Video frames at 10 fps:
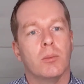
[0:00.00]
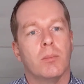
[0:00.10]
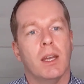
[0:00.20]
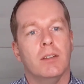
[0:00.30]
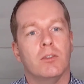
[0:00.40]

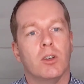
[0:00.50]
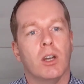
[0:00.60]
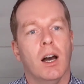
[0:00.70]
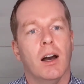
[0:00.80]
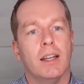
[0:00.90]

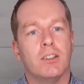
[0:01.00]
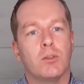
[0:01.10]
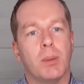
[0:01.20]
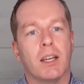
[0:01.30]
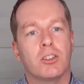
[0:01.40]

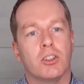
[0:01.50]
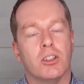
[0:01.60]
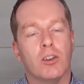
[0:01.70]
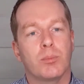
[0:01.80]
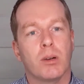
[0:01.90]
inspection
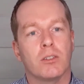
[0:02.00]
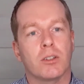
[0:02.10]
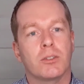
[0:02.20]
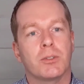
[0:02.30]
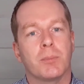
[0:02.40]
of
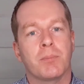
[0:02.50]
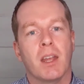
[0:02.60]
products.